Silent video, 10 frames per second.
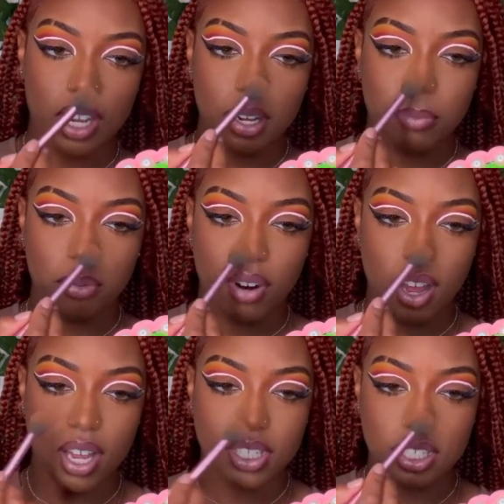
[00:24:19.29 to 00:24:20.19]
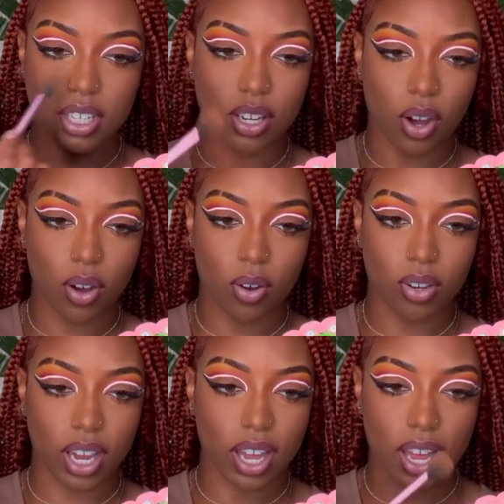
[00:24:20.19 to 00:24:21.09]
a bronze
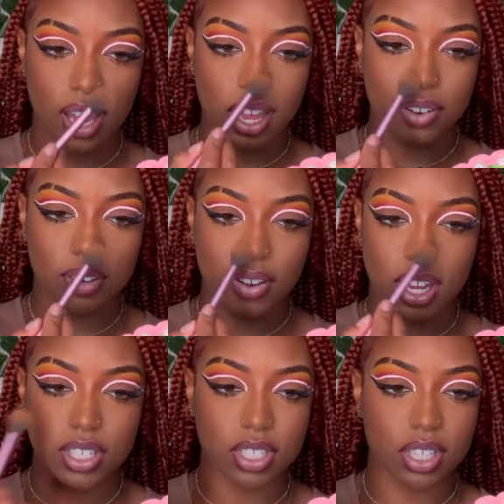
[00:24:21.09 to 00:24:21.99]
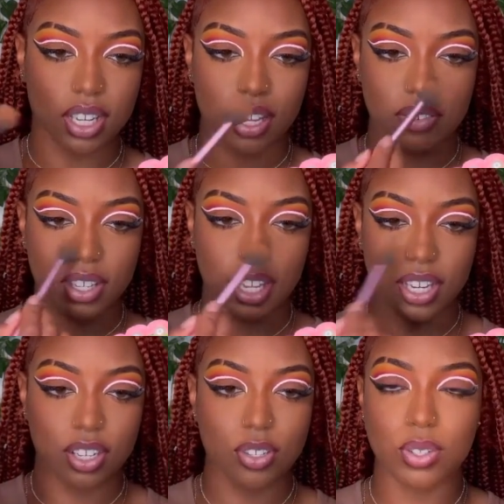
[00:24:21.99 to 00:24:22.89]
gold. Like I don't know, I just love it.
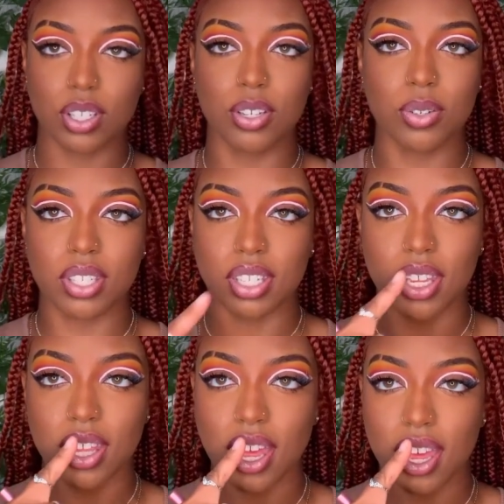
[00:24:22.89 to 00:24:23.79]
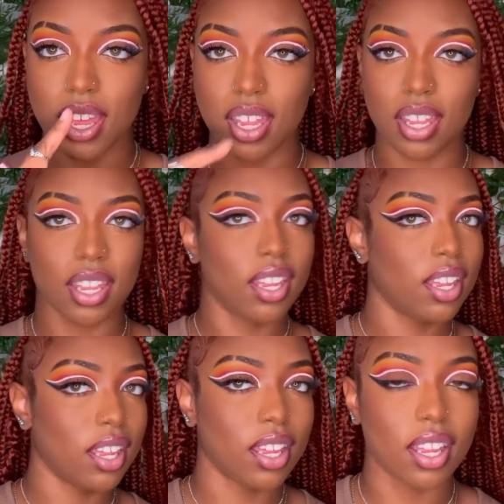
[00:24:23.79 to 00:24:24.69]
Like do you see that?
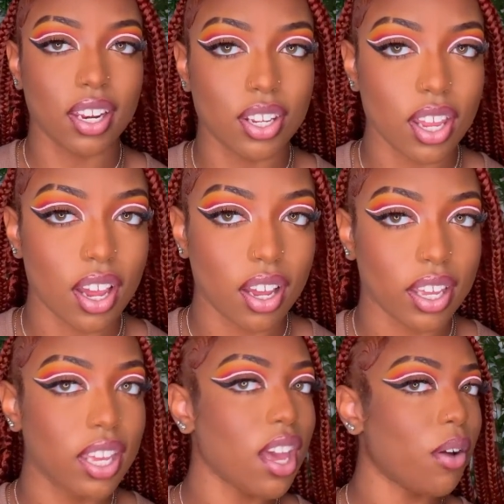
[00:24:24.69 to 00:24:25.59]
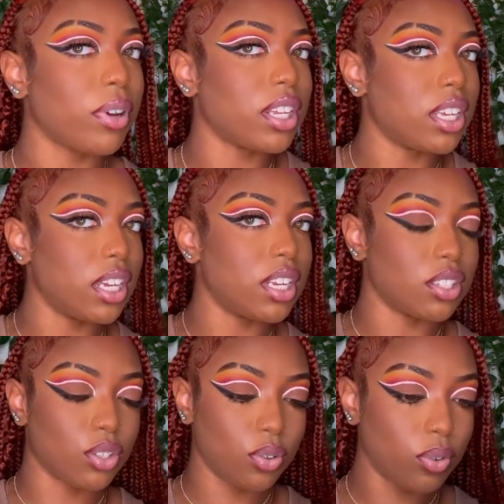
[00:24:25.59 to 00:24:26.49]
Can y'all really get
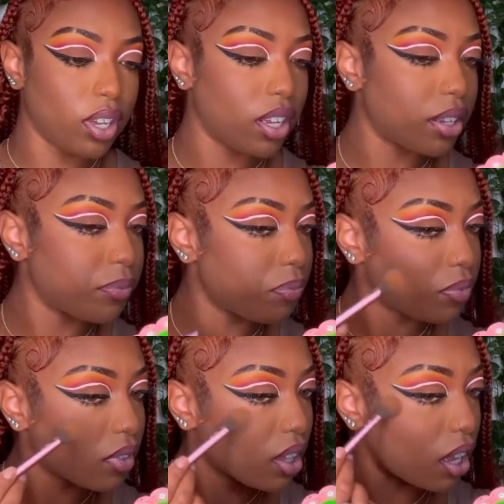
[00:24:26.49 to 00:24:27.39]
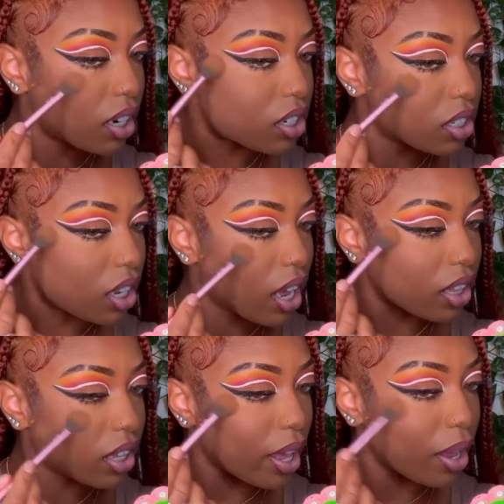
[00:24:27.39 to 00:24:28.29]
into it? I just
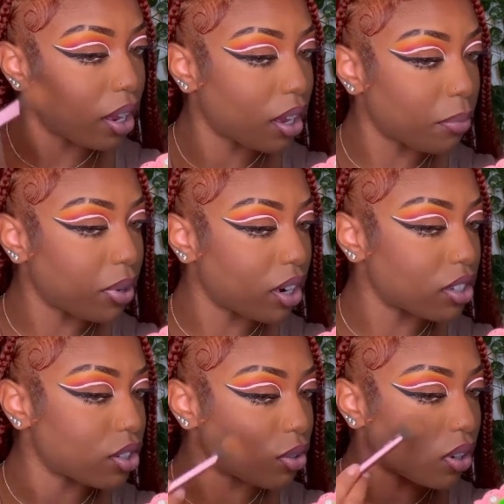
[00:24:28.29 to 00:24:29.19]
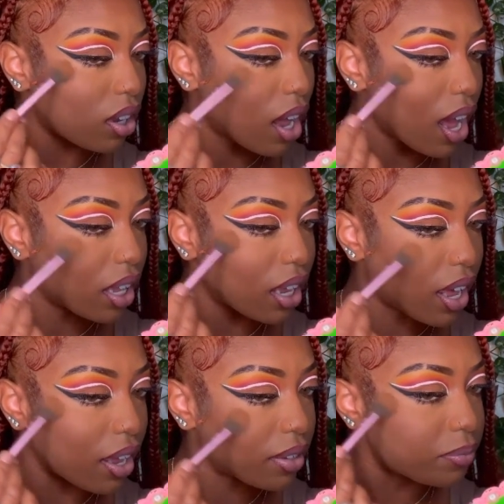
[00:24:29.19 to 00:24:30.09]
like that compared to a
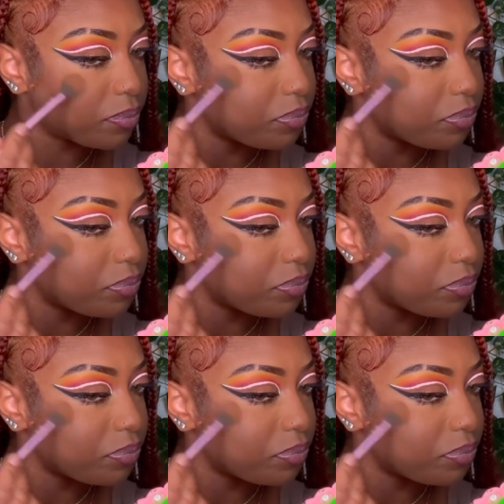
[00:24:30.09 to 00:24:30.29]
highlight.